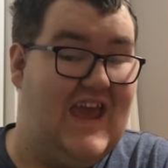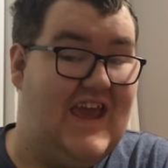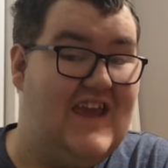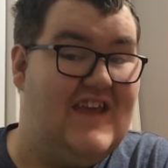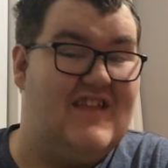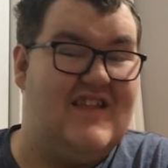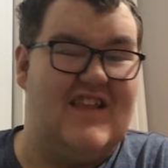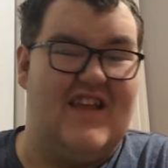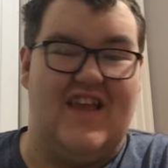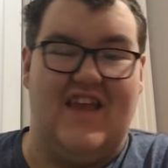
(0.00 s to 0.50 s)

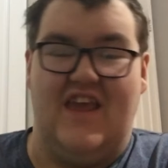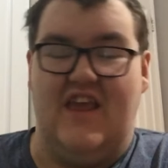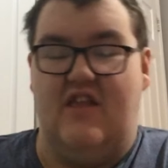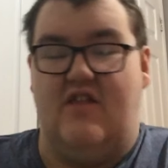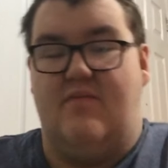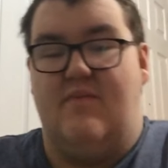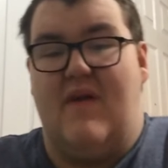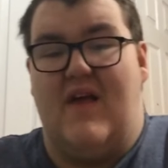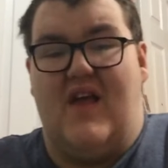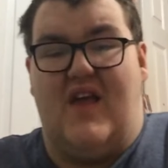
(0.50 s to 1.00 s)
He's
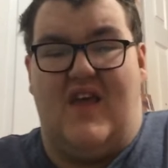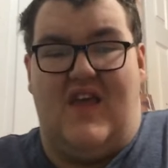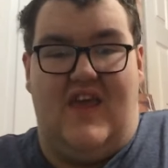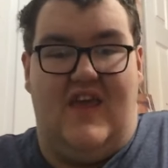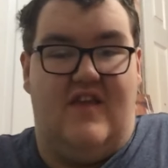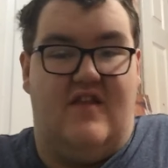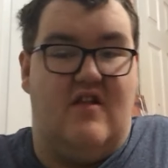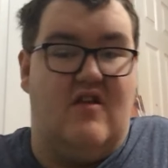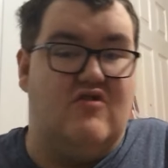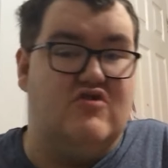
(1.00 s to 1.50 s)
he's met
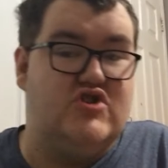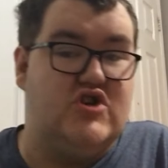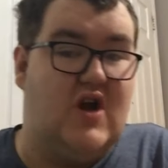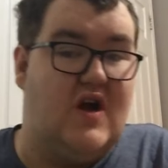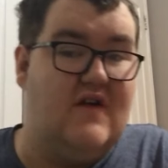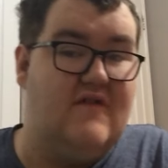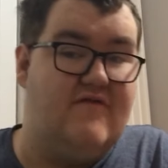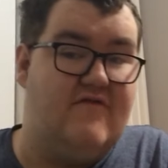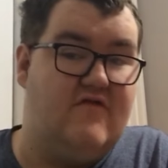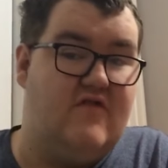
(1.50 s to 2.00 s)
he's known
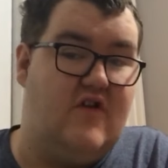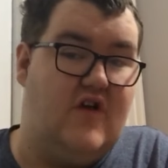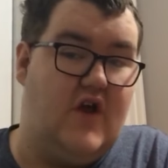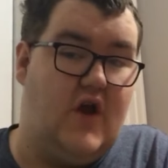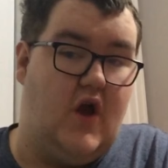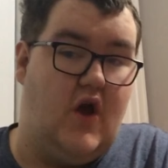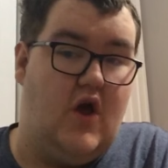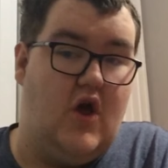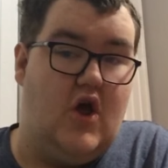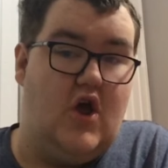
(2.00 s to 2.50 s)
John for
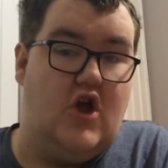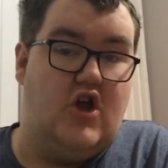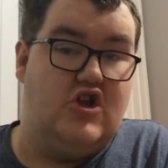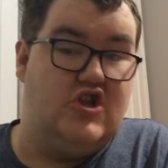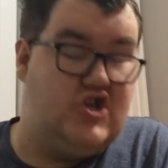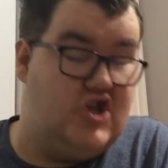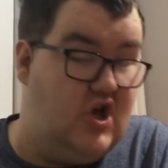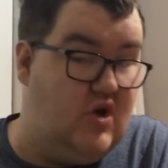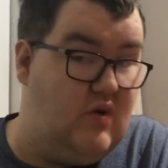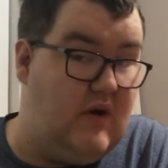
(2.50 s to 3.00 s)
like
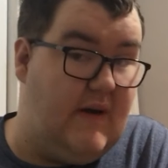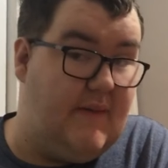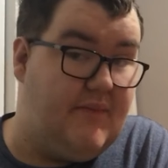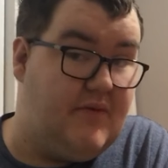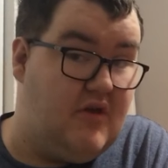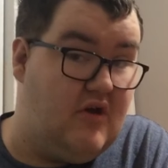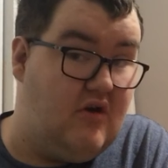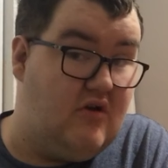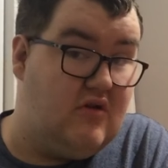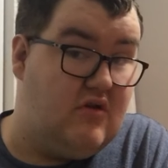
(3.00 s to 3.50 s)
two
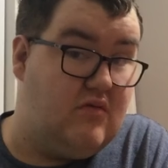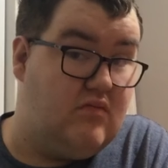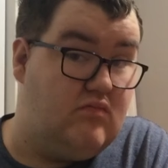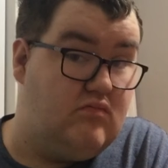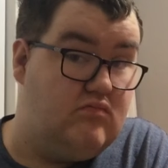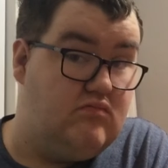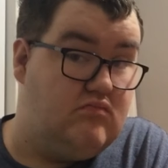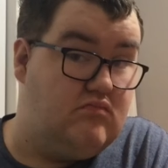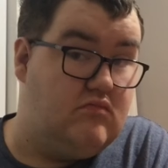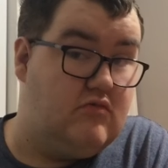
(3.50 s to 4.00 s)
episodes,
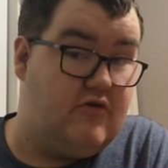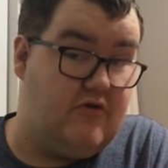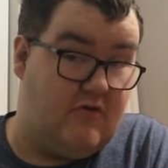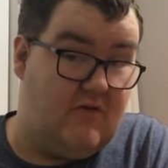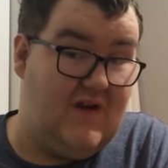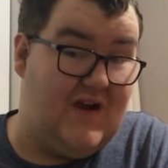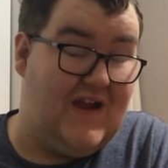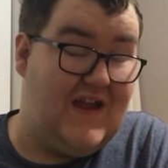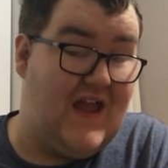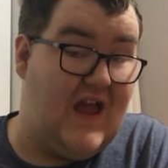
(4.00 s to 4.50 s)

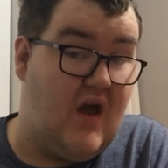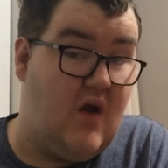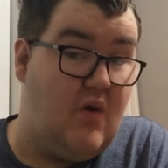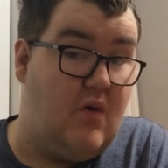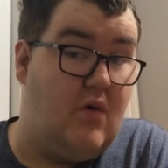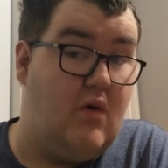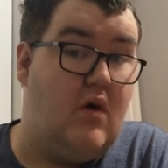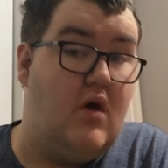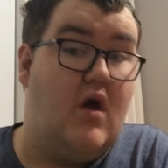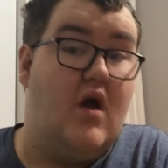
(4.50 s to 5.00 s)
three
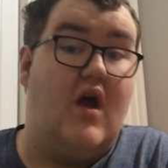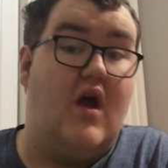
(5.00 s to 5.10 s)
now,